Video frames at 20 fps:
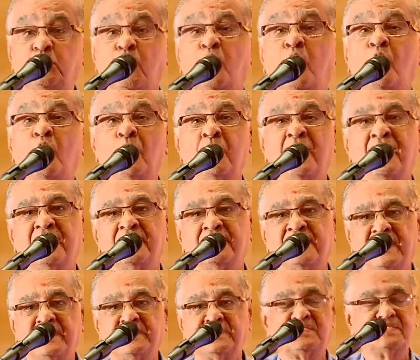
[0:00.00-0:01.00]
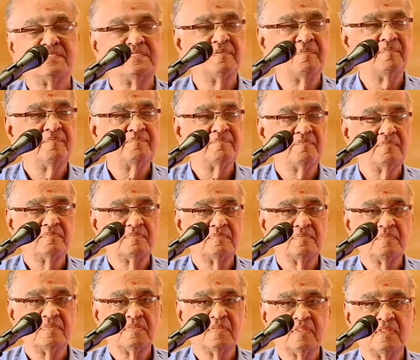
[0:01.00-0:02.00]
so many things
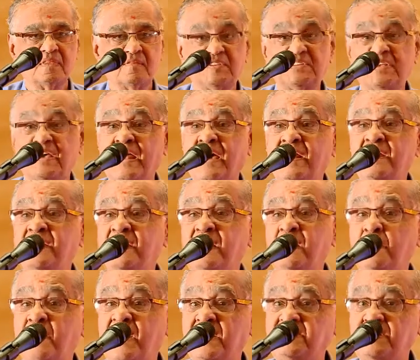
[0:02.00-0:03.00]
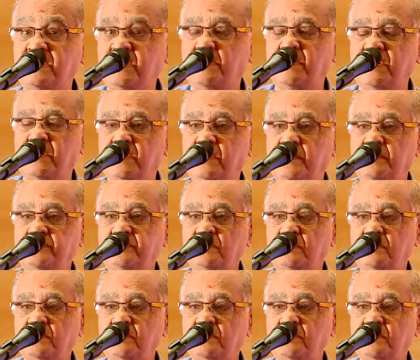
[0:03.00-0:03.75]
which are unimaginable,